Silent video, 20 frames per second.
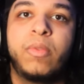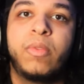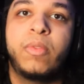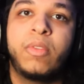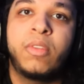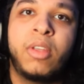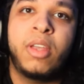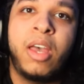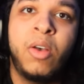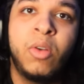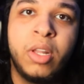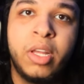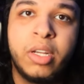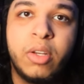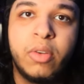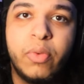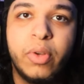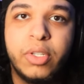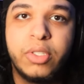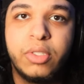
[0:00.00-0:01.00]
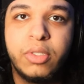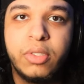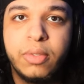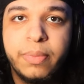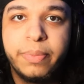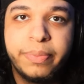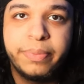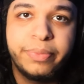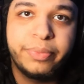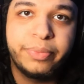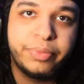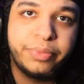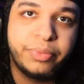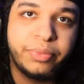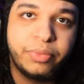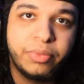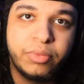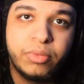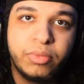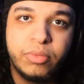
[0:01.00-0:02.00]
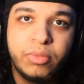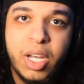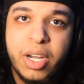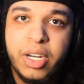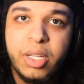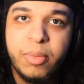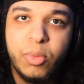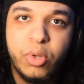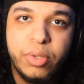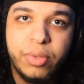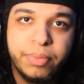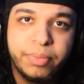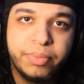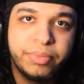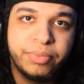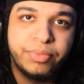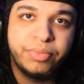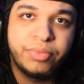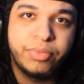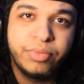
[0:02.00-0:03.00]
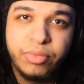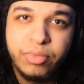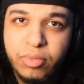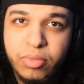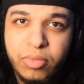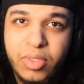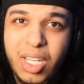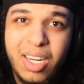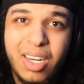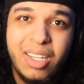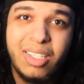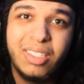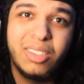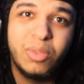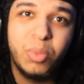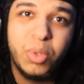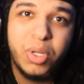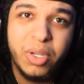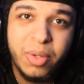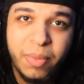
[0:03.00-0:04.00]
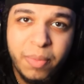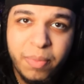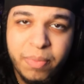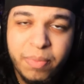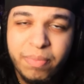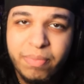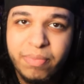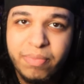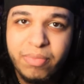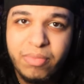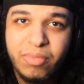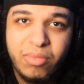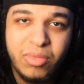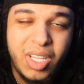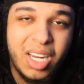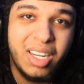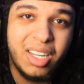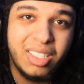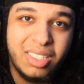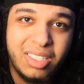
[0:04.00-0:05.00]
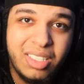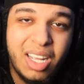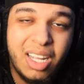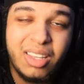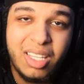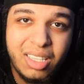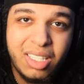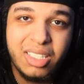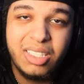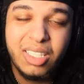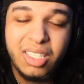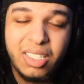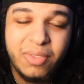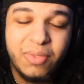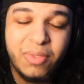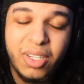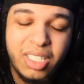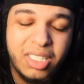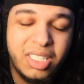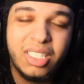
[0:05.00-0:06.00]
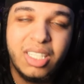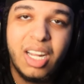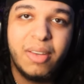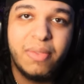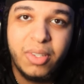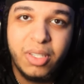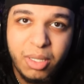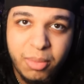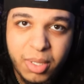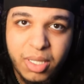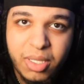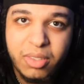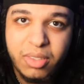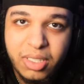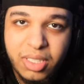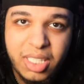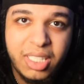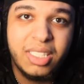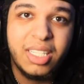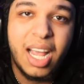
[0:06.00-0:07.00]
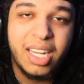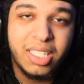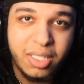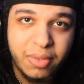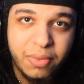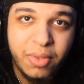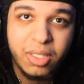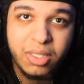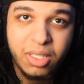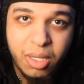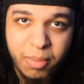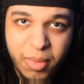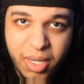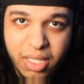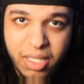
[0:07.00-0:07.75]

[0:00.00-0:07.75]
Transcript: I don't like confessions. Not anymore. Y'all niggas is weird. Y'all niggas, y'all think this shit is funny. Shit not funny, bro. Shit is actually fucked up, my nigga.